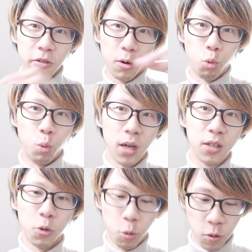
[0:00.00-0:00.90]
you can
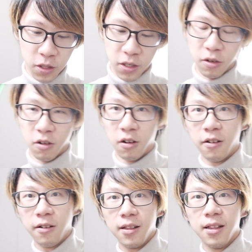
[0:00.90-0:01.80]
run towards your
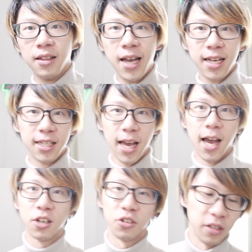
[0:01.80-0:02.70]
light
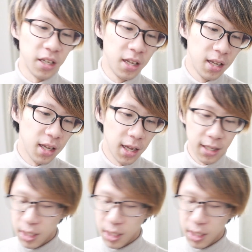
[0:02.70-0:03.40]
actually. And